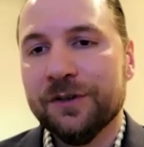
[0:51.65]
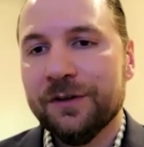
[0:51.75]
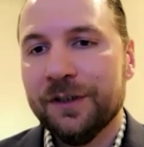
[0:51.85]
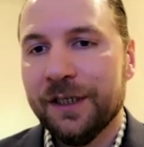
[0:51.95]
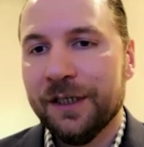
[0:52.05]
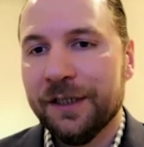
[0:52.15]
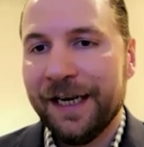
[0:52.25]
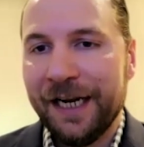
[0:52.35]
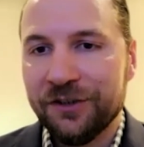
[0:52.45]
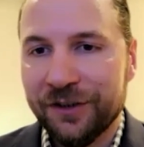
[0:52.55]
that
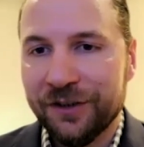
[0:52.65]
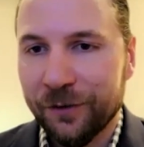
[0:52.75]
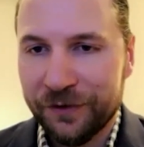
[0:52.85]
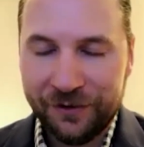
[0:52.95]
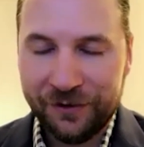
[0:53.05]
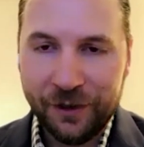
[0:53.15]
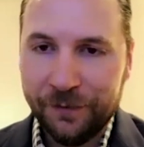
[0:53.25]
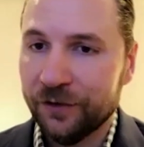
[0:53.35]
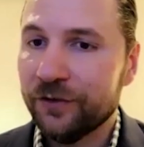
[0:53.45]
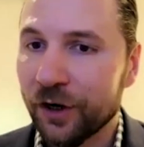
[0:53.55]
naturally surfaces itself in
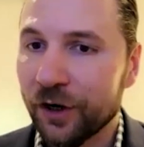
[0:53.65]
search.